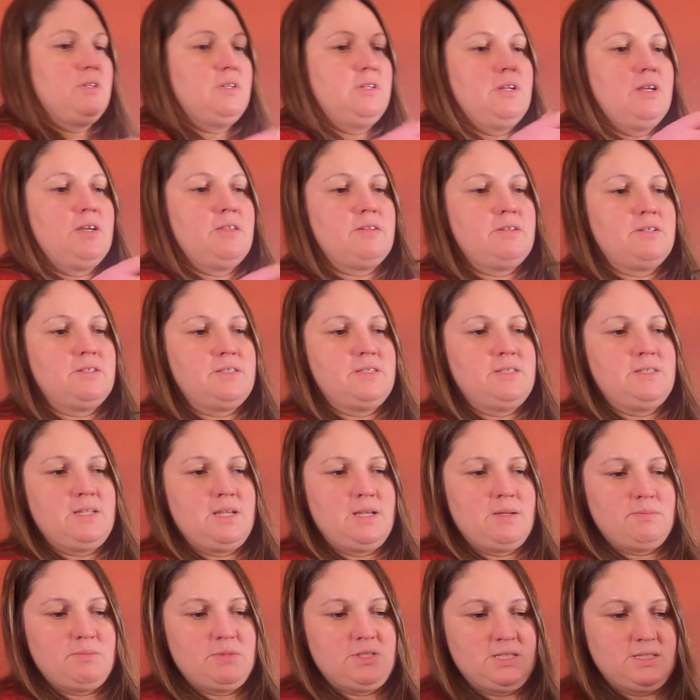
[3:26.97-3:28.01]
another
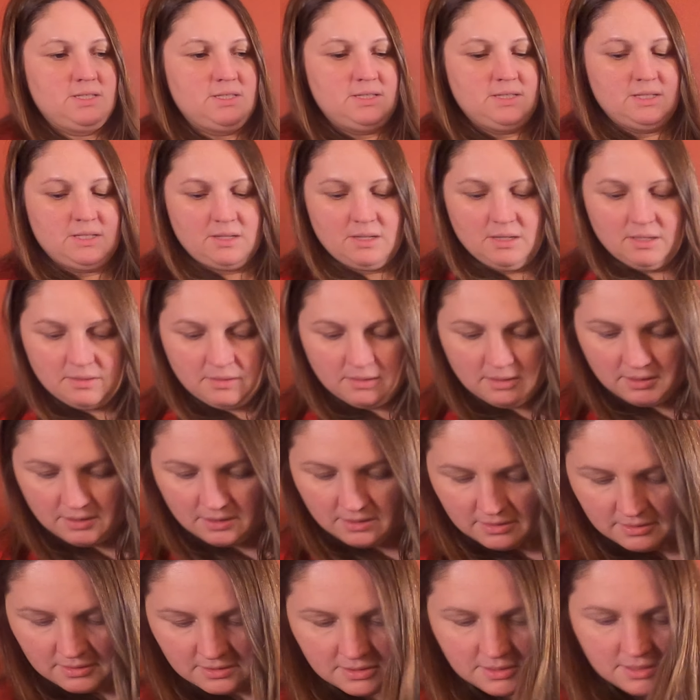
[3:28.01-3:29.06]
stem to stick on the
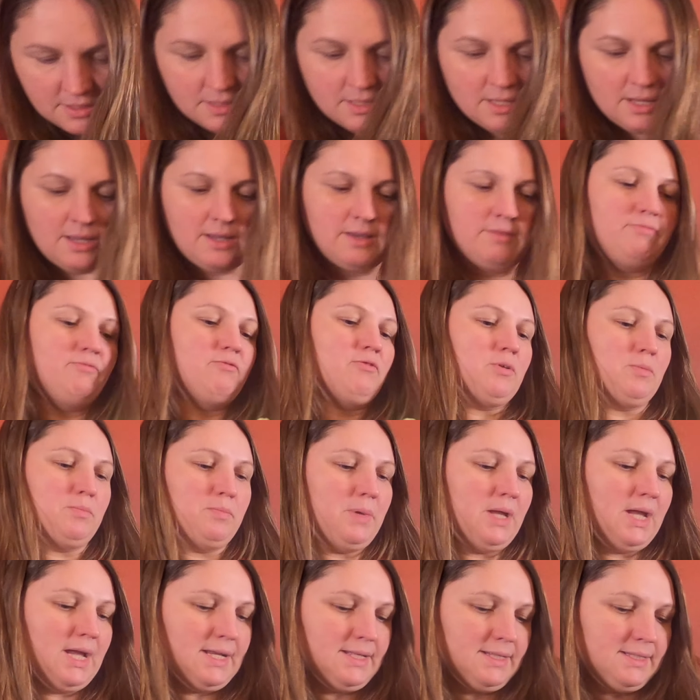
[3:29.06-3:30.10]
other side for
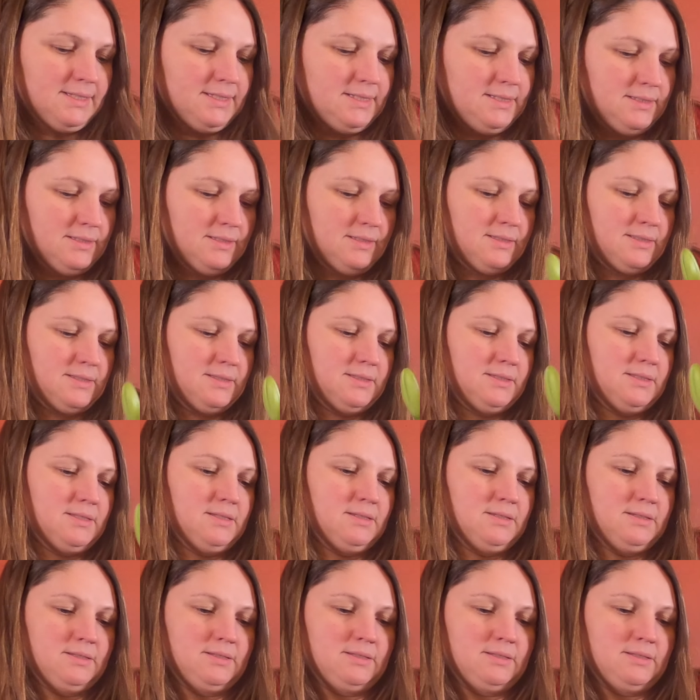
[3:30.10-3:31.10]
balance.